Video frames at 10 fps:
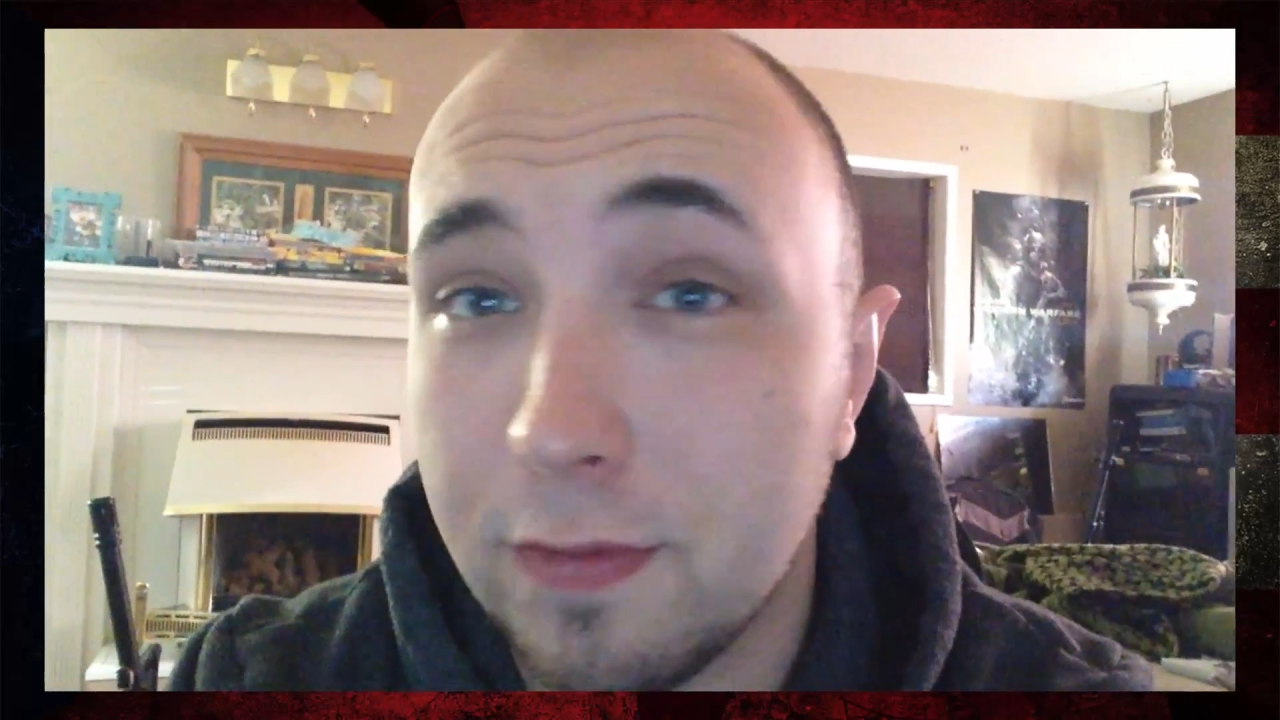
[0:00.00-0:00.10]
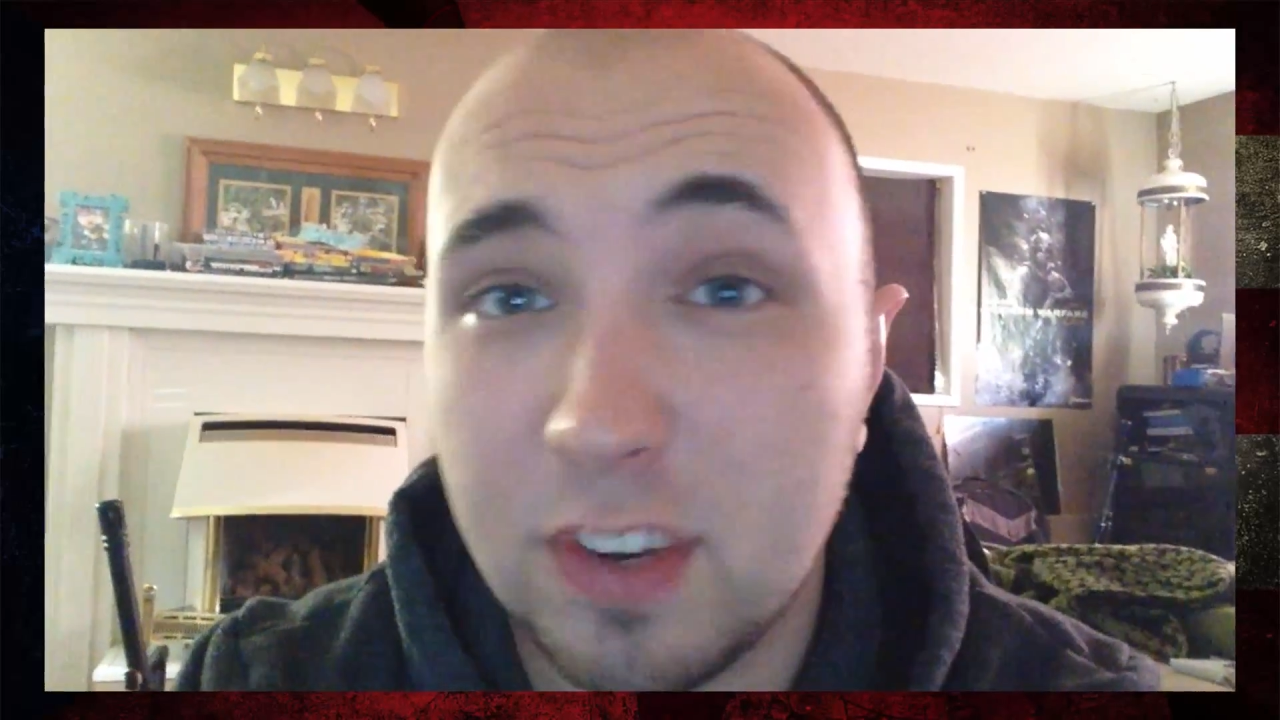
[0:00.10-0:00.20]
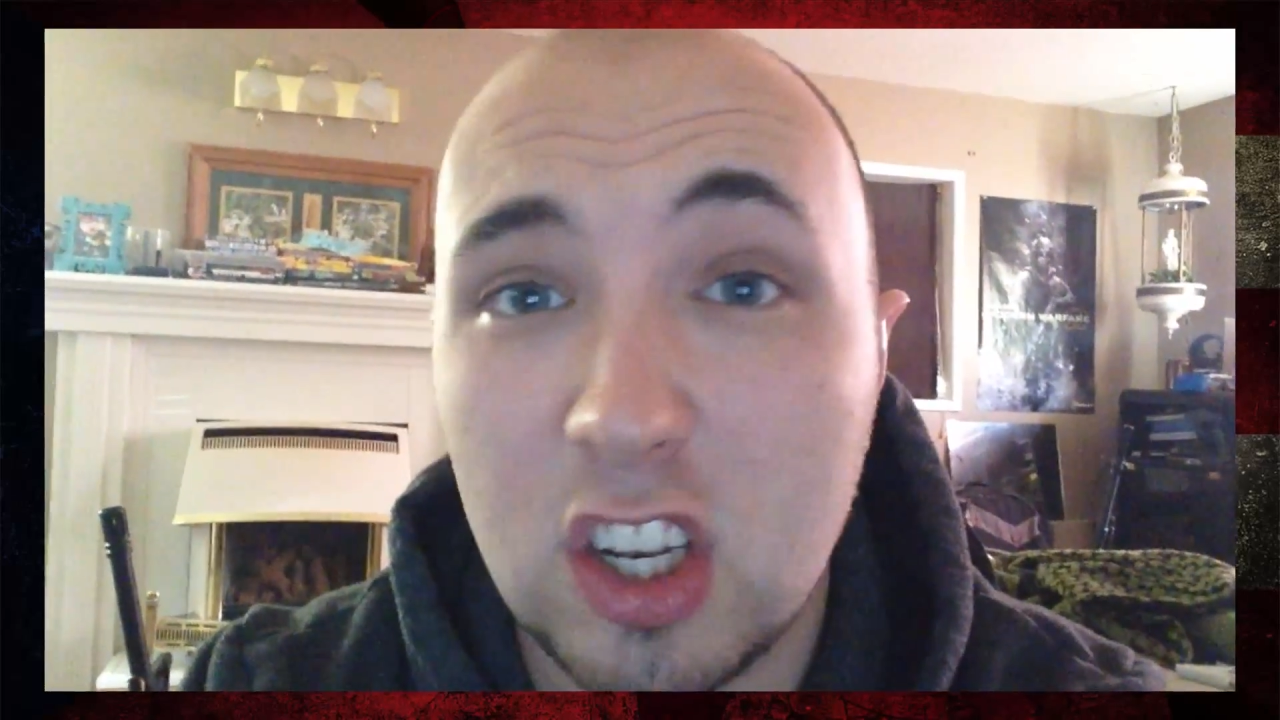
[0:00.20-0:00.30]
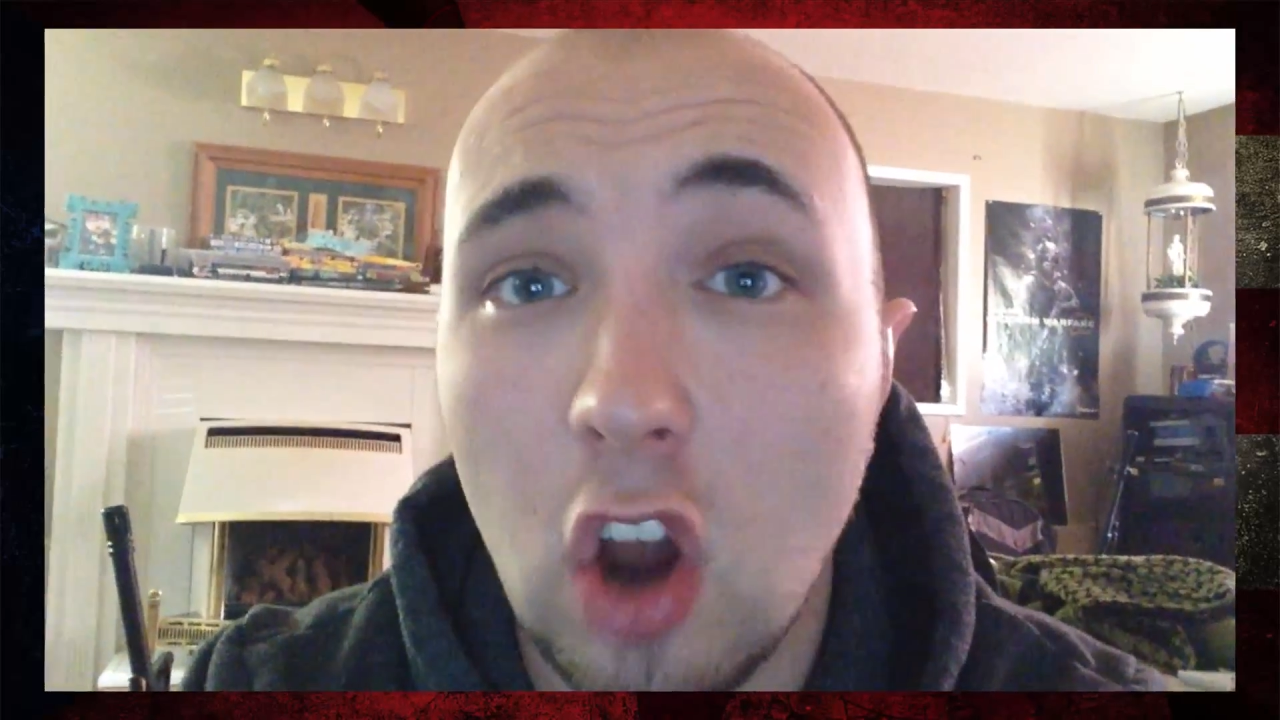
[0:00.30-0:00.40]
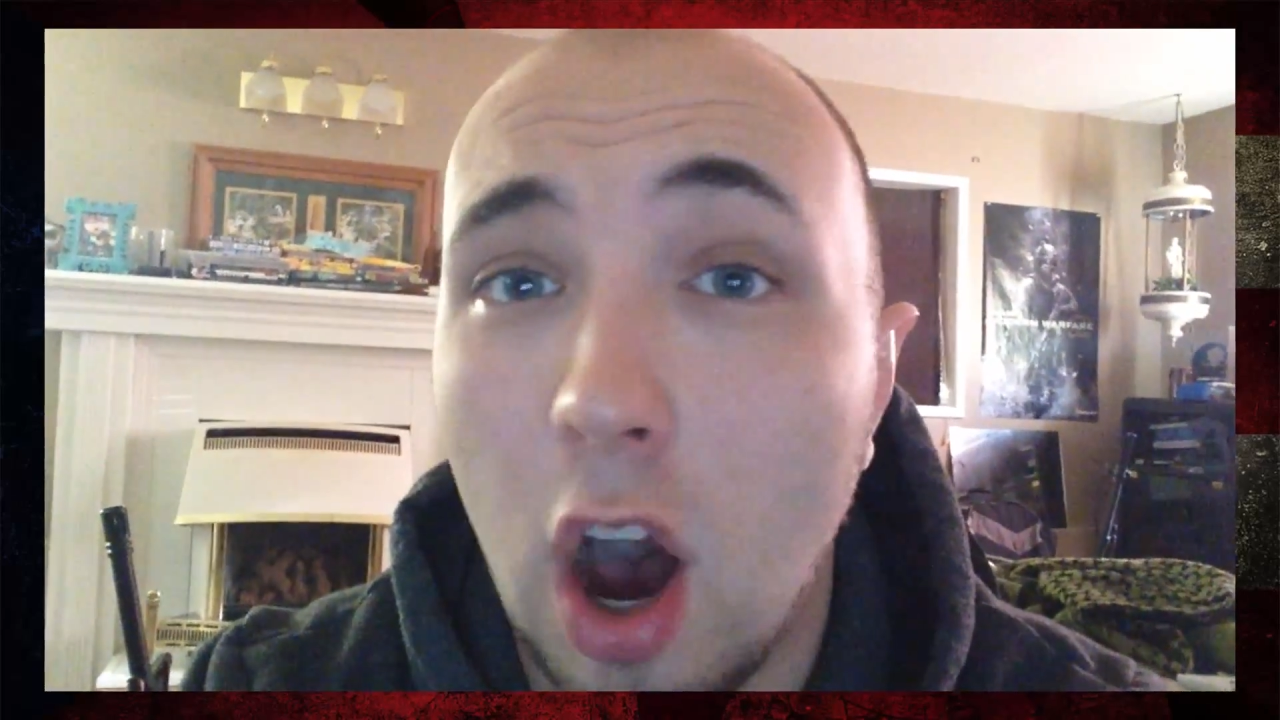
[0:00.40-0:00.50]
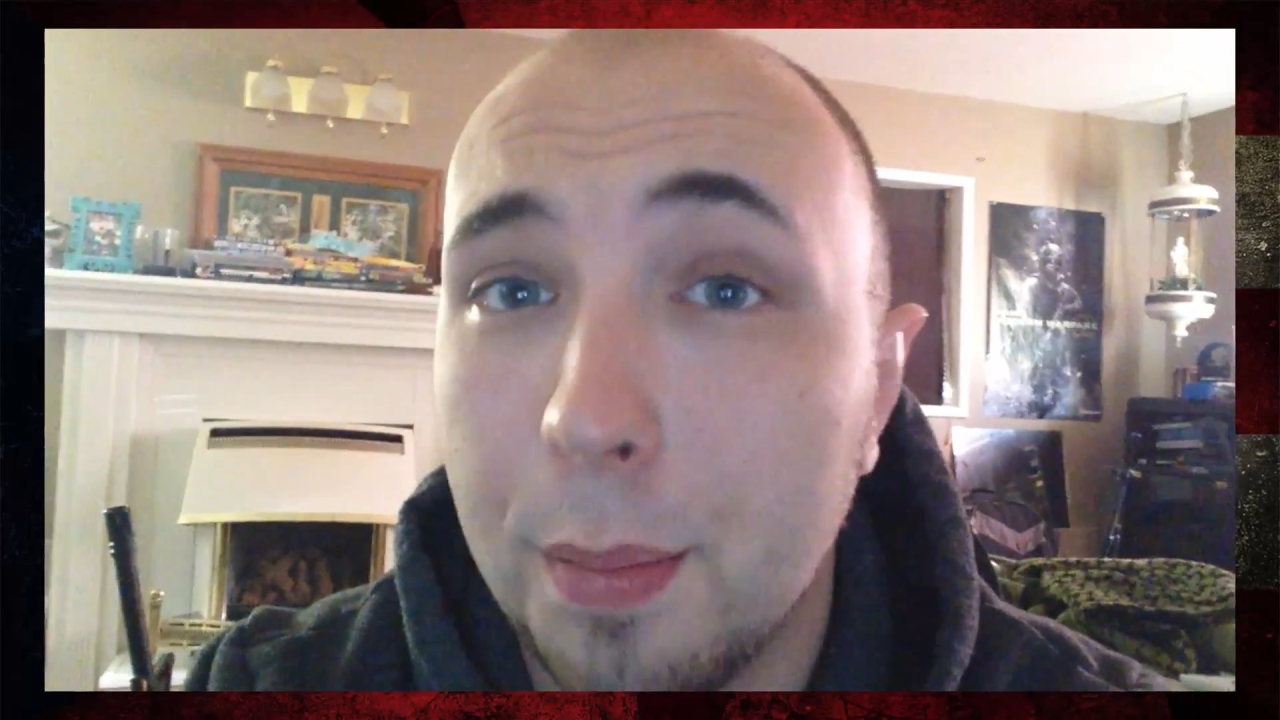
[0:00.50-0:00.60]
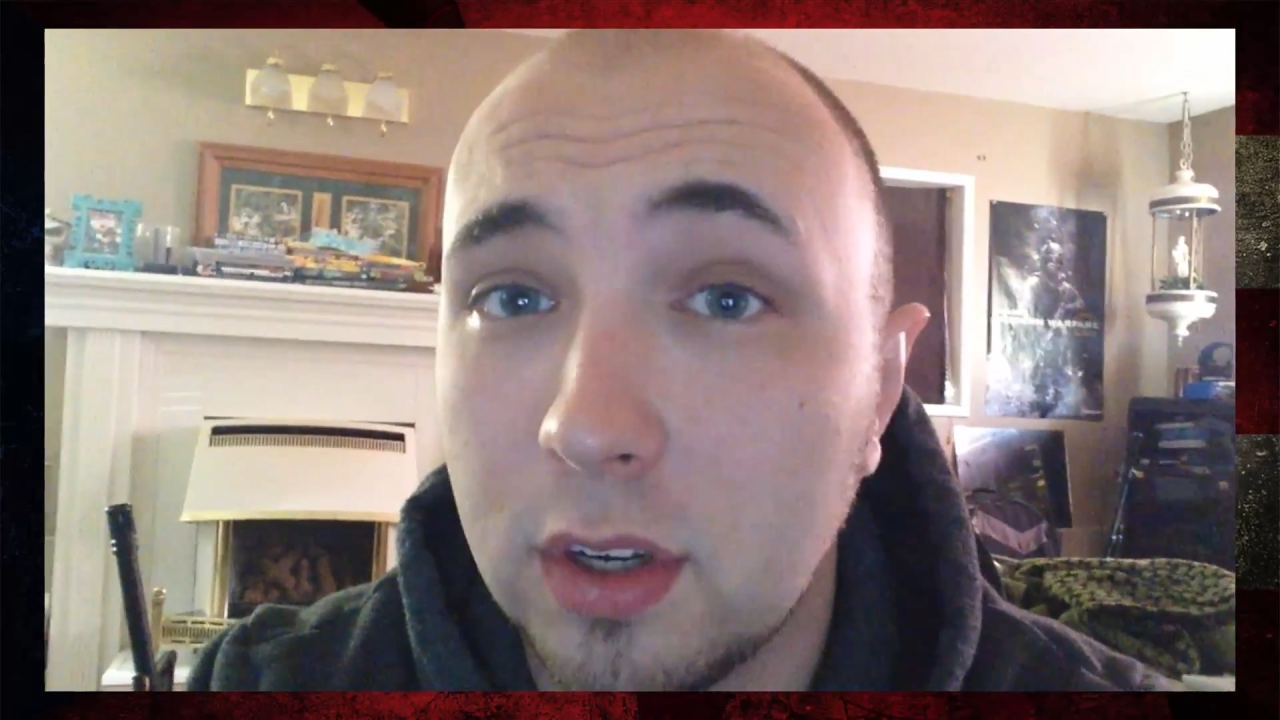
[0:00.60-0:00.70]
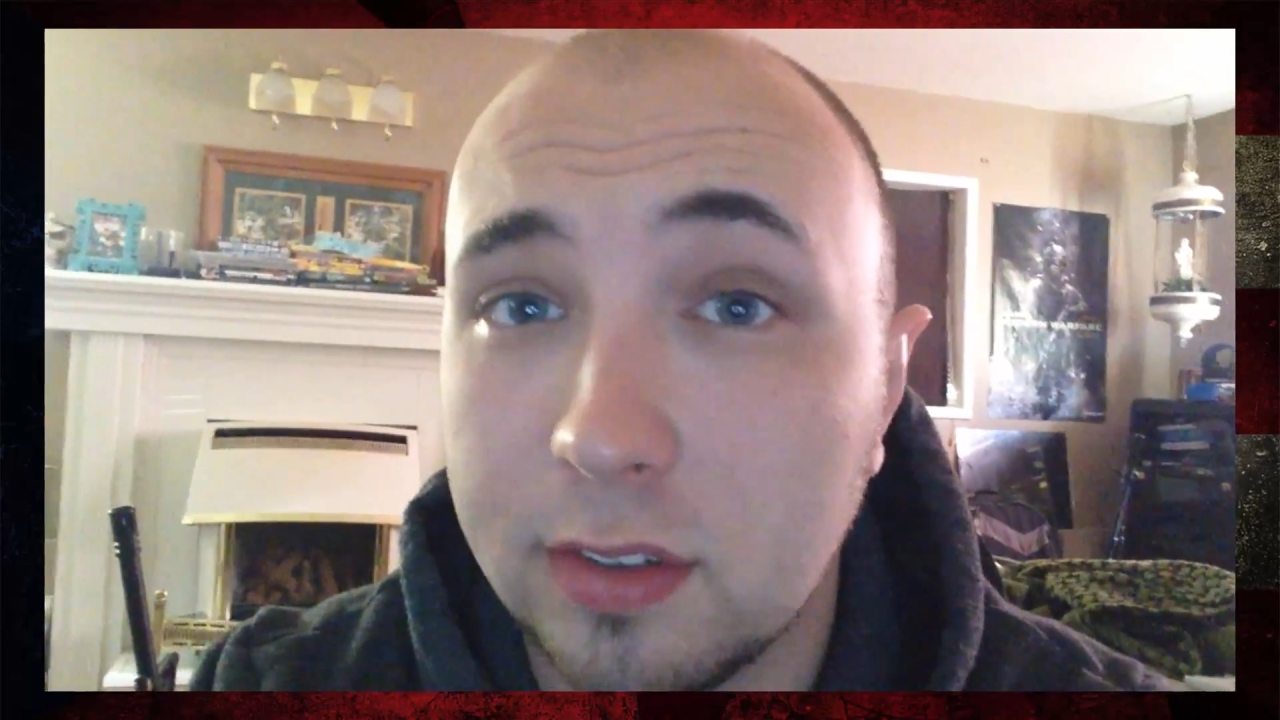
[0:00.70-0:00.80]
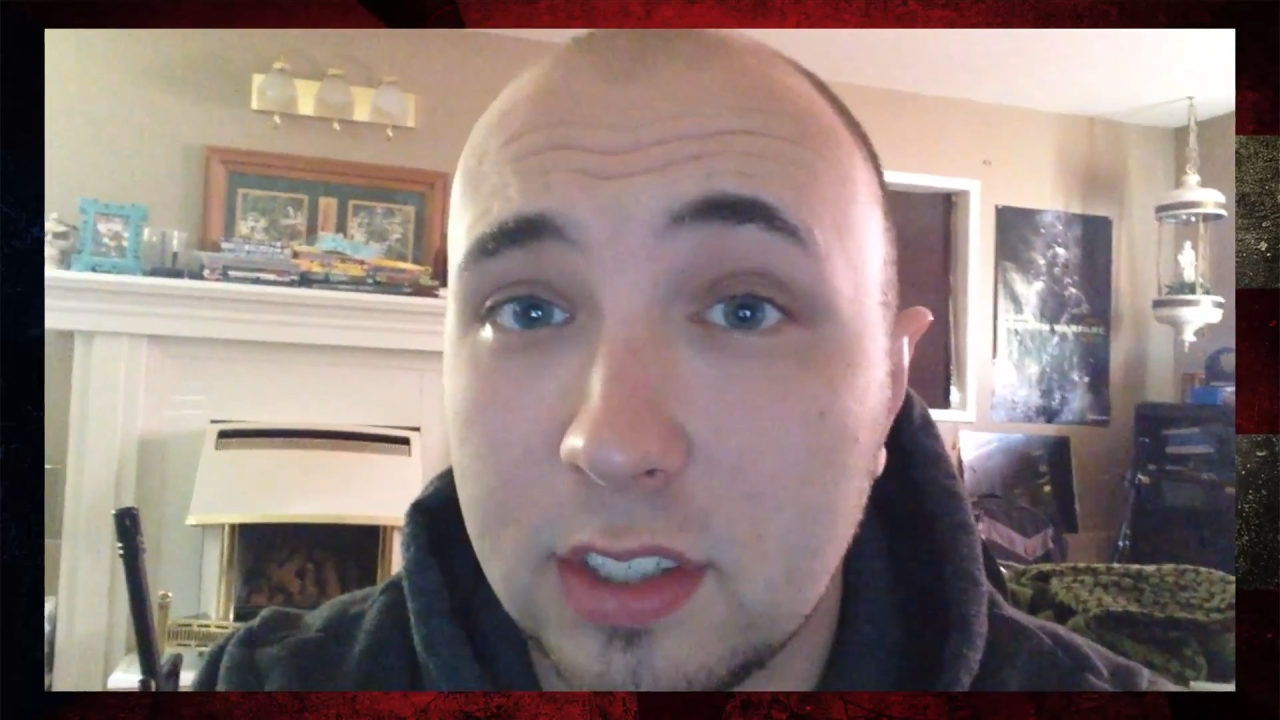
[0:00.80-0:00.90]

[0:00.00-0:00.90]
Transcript: phenomenal